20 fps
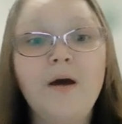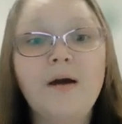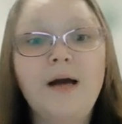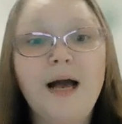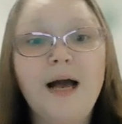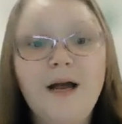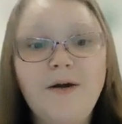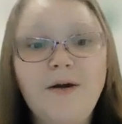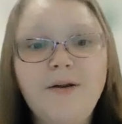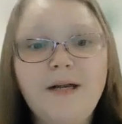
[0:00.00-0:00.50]

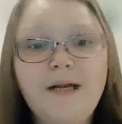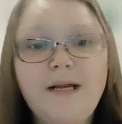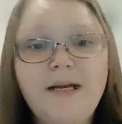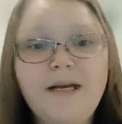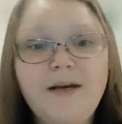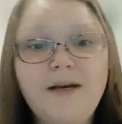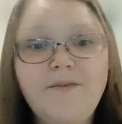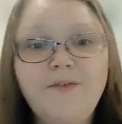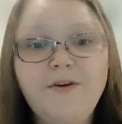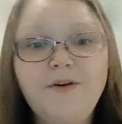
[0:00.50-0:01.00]

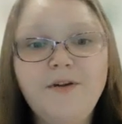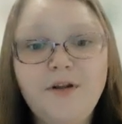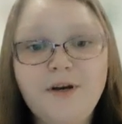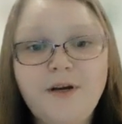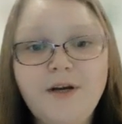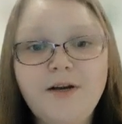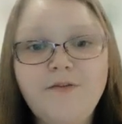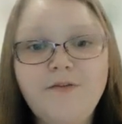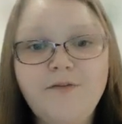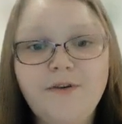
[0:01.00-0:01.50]
"Coyote, if you're
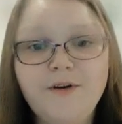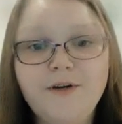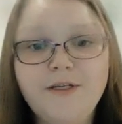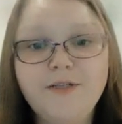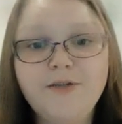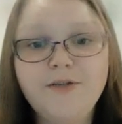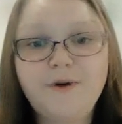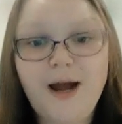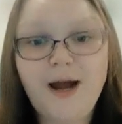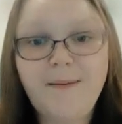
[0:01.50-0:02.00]
looking for a
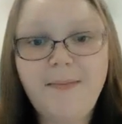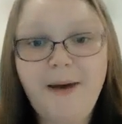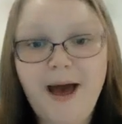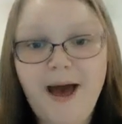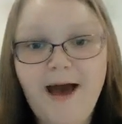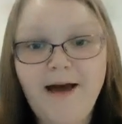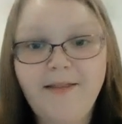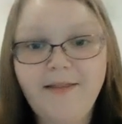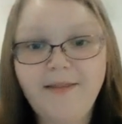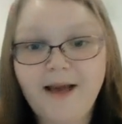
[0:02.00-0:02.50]
dry
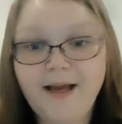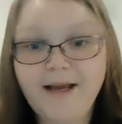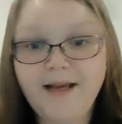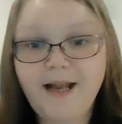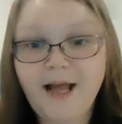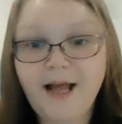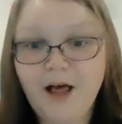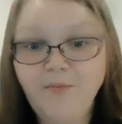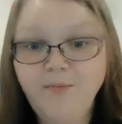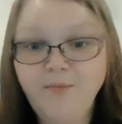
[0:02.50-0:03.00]
path, I
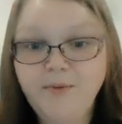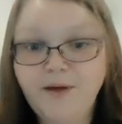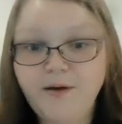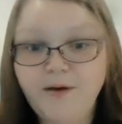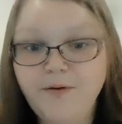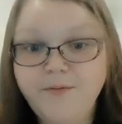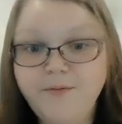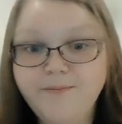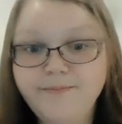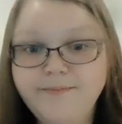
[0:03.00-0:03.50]
could help
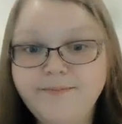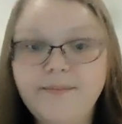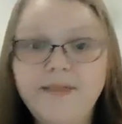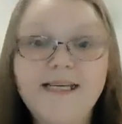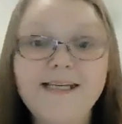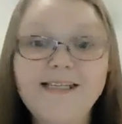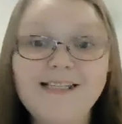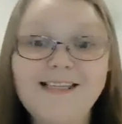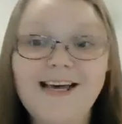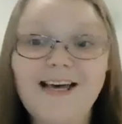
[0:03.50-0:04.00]
you,"
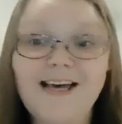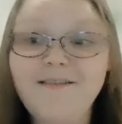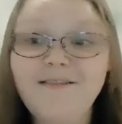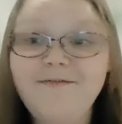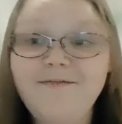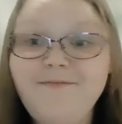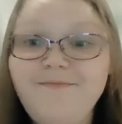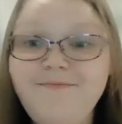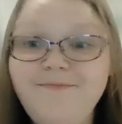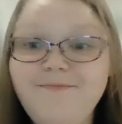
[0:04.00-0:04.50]
he
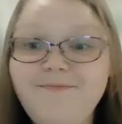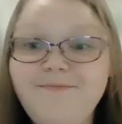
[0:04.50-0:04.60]
said.